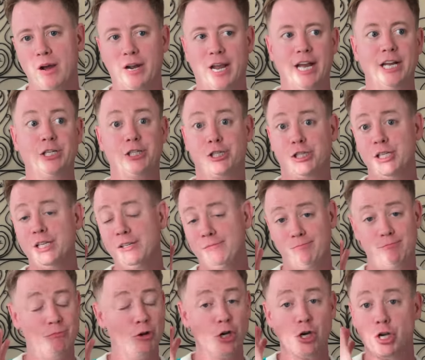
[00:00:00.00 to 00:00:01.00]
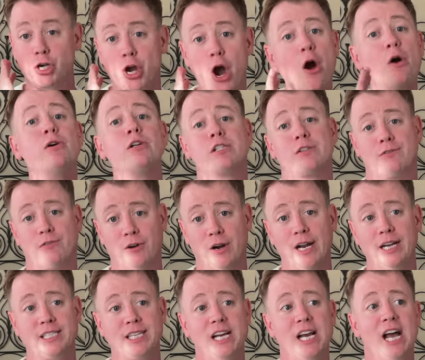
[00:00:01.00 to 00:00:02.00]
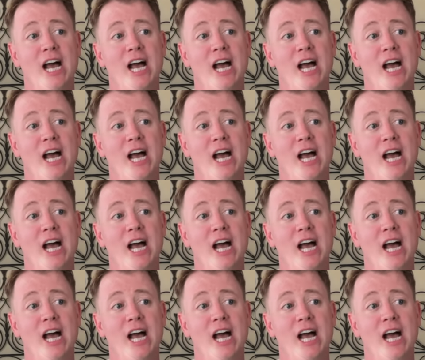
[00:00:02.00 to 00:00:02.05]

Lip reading: Okay, she goes for it.